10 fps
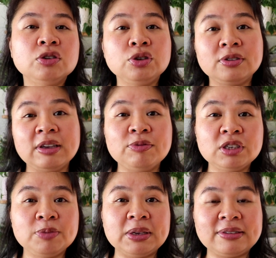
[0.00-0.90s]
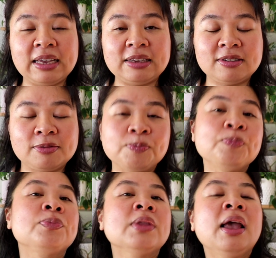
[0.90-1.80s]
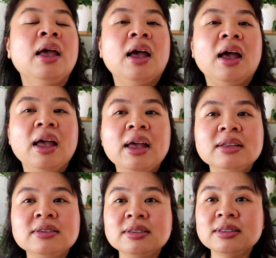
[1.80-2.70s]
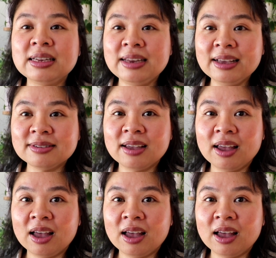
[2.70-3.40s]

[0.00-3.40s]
to 70%. And the next